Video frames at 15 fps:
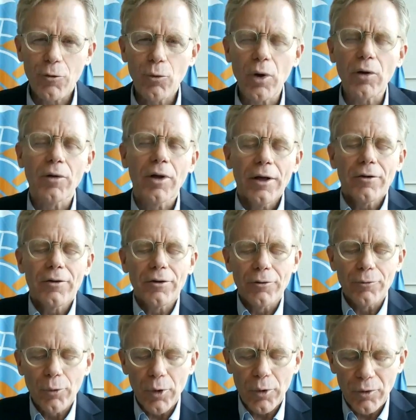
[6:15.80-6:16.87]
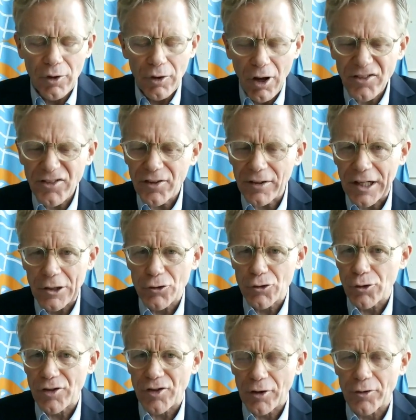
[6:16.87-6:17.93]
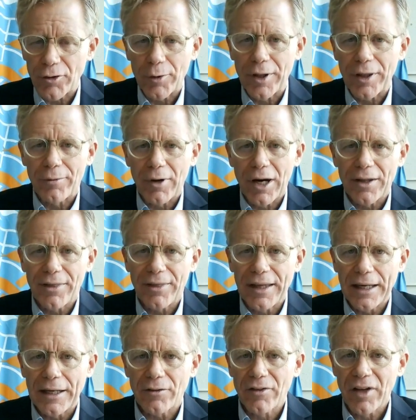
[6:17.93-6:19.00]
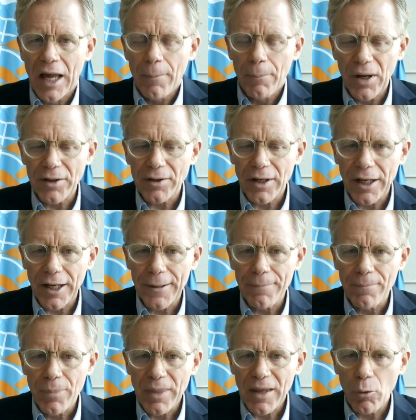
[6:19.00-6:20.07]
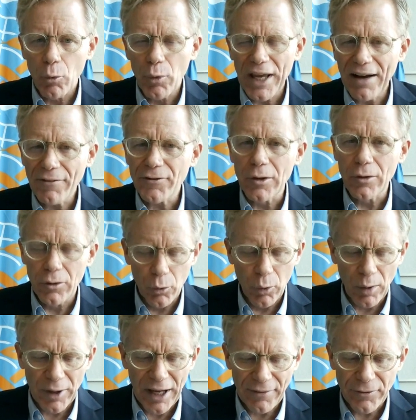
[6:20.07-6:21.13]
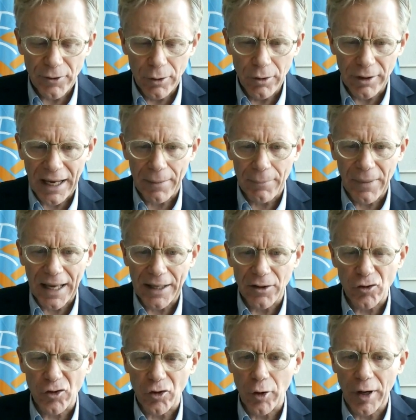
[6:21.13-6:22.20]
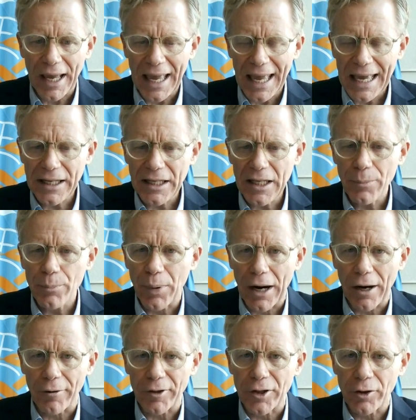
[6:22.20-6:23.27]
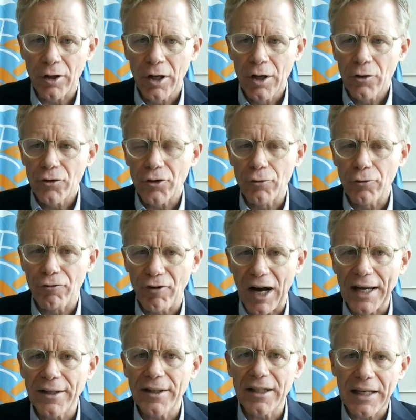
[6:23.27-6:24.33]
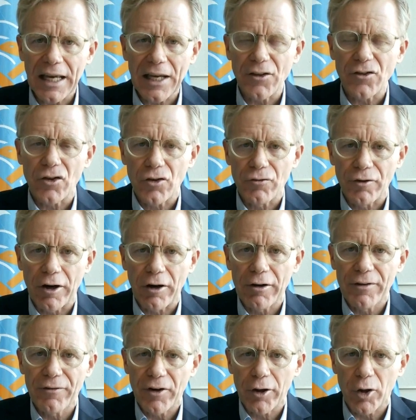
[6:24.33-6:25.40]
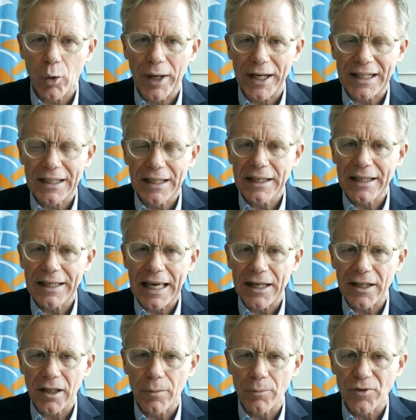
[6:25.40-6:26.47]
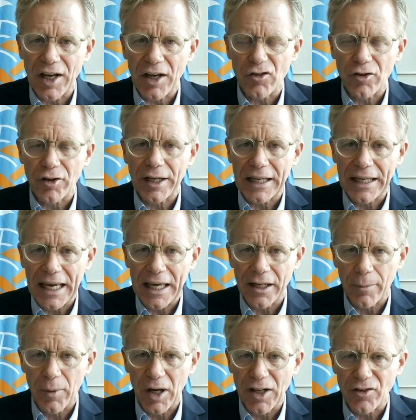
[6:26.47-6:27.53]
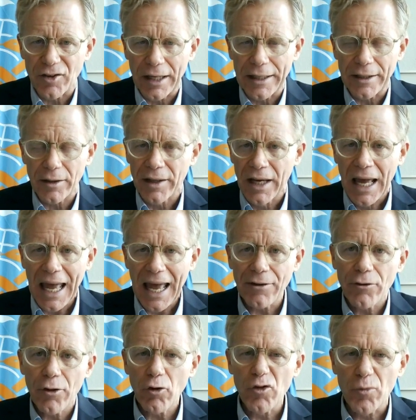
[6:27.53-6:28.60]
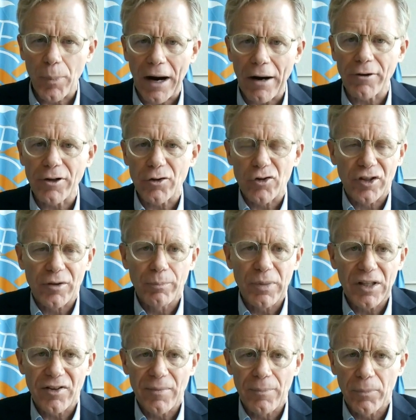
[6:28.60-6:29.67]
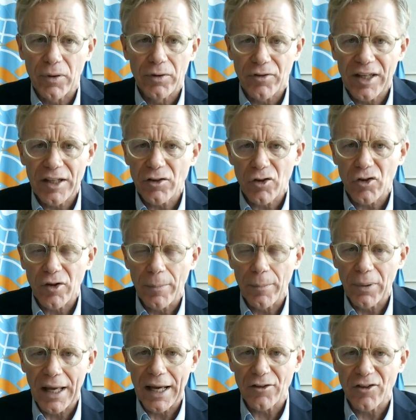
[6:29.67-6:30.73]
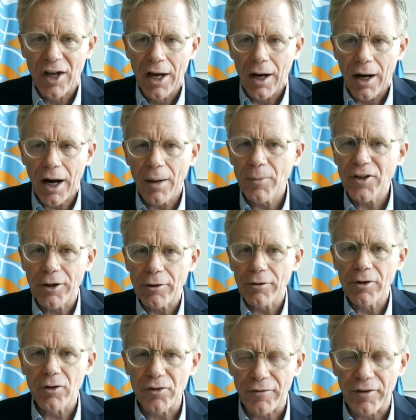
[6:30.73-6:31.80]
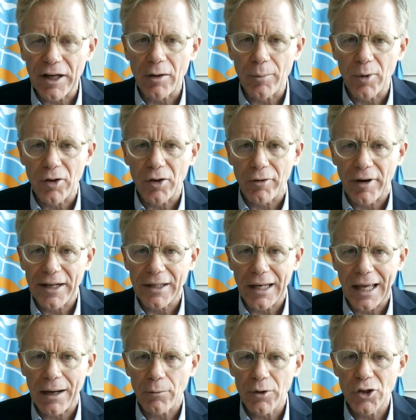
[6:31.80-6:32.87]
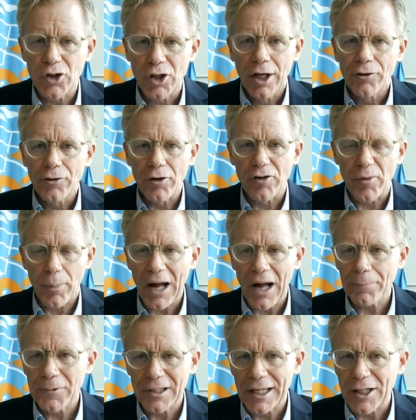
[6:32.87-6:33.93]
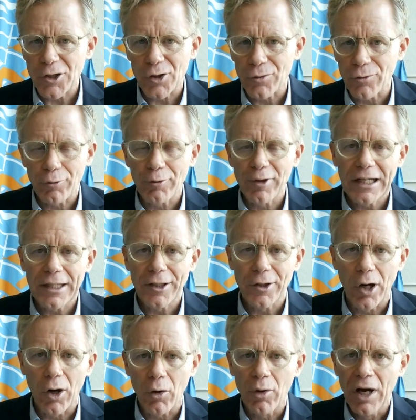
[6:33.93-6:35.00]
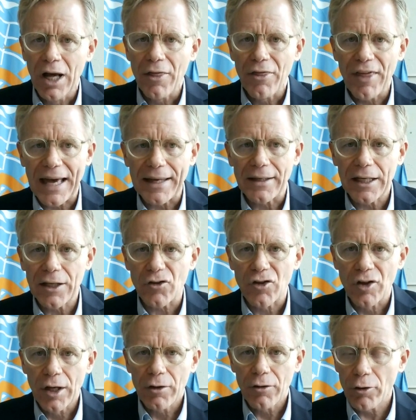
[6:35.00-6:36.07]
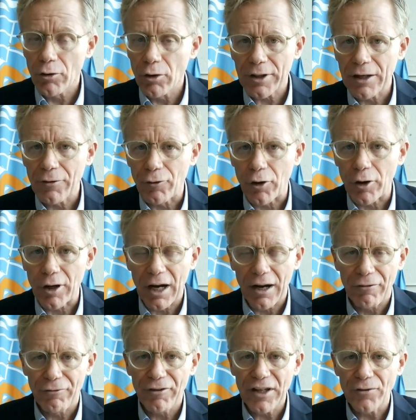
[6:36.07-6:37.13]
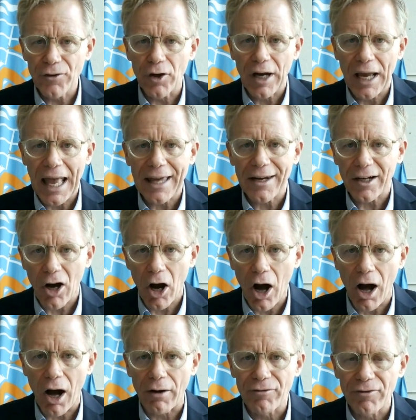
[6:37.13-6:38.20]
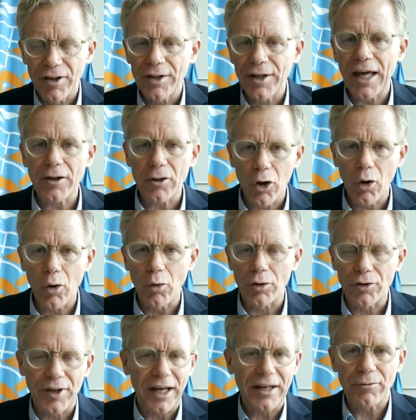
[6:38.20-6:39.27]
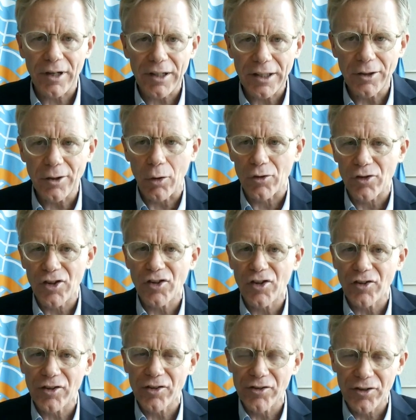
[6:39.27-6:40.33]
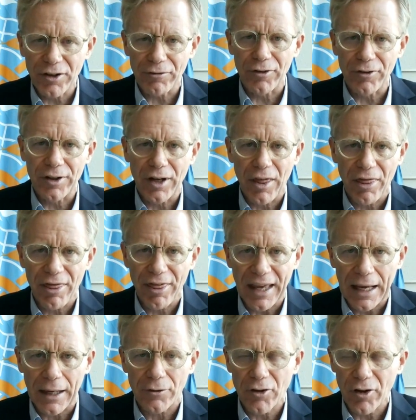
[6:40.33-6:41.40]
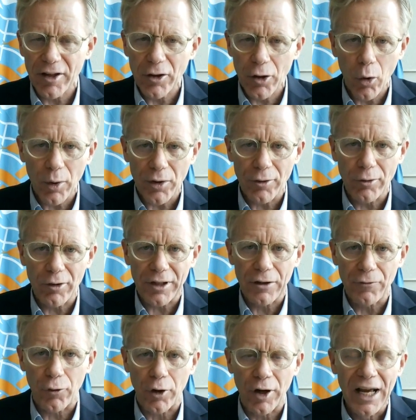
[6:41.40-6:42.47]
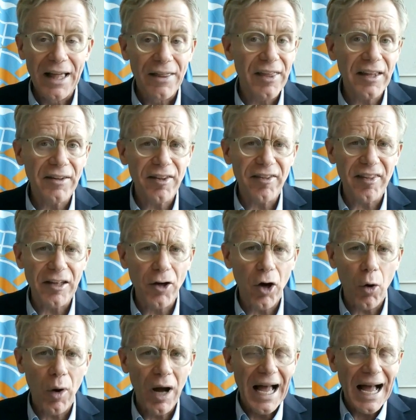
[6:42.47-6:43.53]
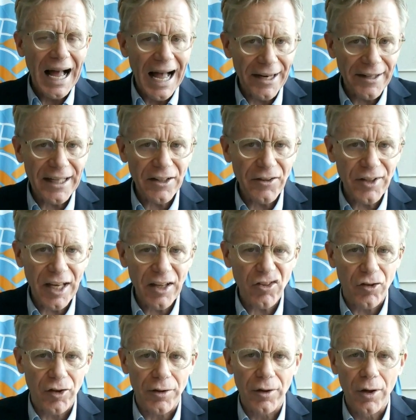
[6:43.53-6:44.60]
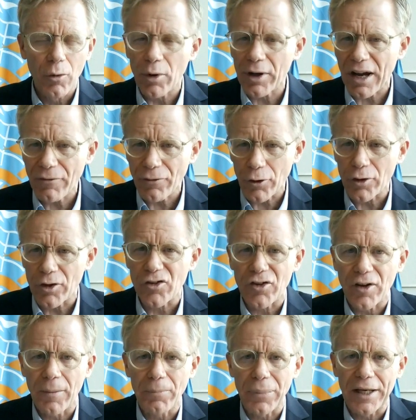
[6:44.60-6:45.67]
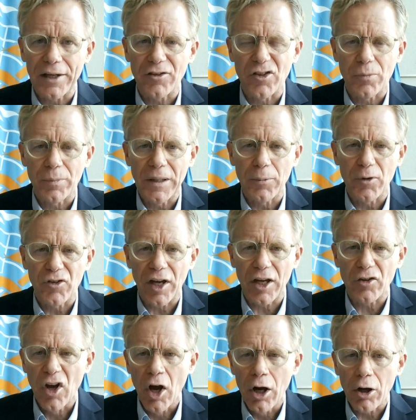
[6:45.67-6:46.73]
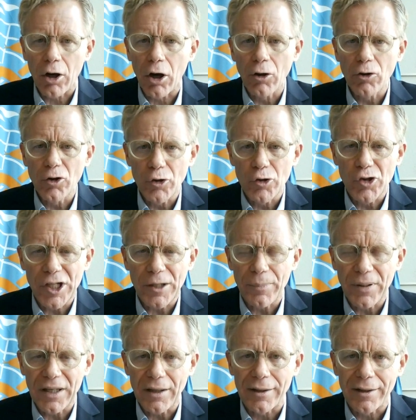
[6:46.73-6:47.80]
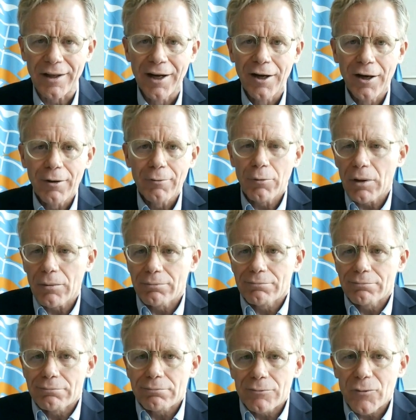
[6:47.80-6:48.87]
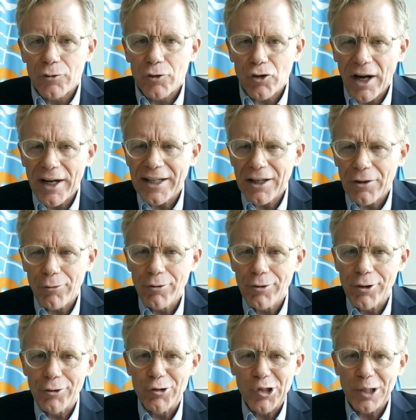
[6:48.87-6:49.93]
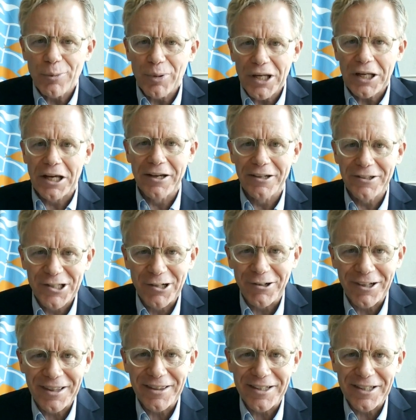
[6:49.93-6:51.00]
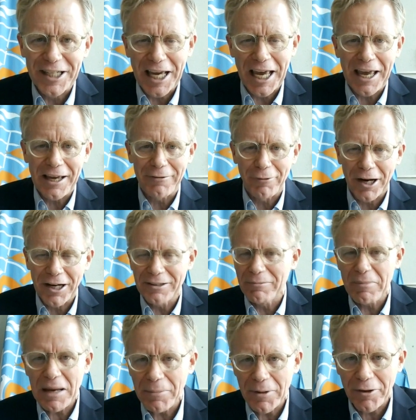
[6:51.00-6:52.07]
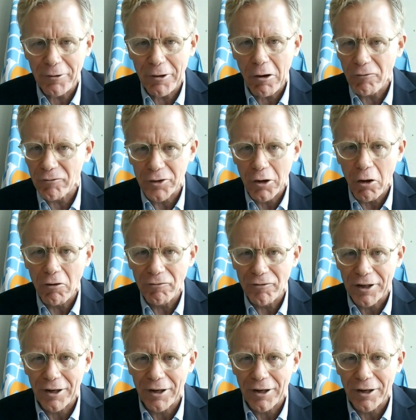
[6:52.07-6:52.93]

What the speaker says: Well, lots of countries are doing the right thing, but what we have to look at, Matt, is there any barrier to finding cases very, very quickly, getting them tested and getting them isolated? And those barriers can be simple things as simple as, are materials available in the right language? Does the population really know that they're looking for a fever and a cough, not a cold, not a runny nose? This is a different thing. Do they know what they're looking for? Then do they know how to get tested? What I've heard in some places people say is, call your GP. Well, try and get through to your GP during the day, right? And maybe they're off golf.